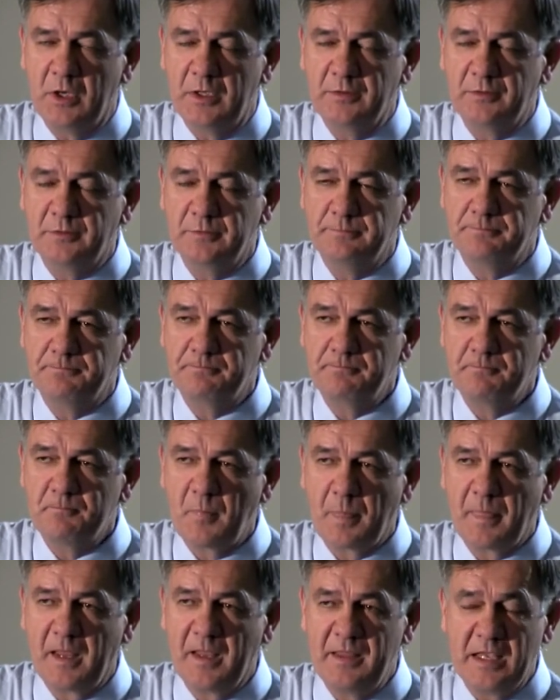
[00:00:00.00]
was.
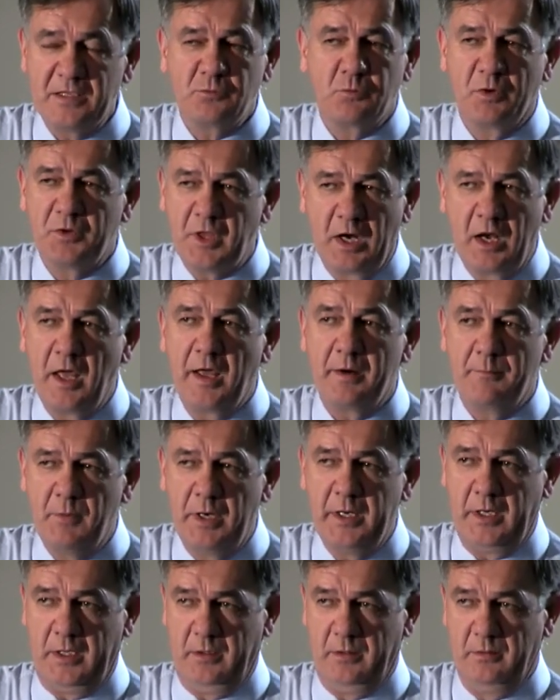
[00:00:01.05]
That's worth a lot of
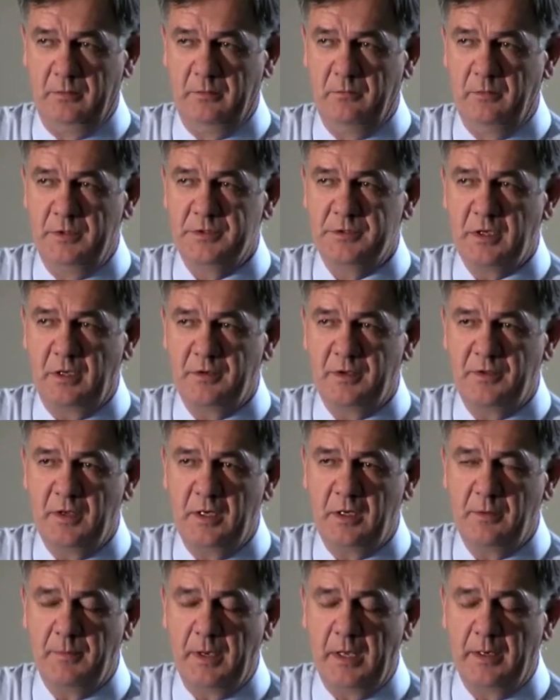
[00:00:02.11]
money when you start to
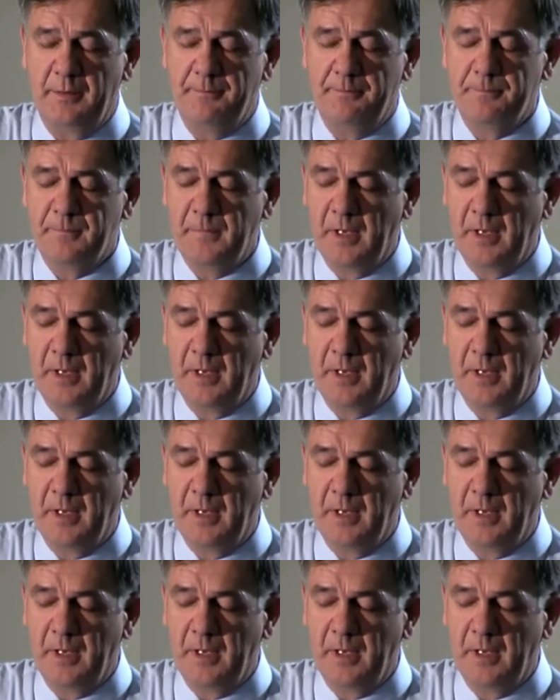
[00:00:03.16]
think about it.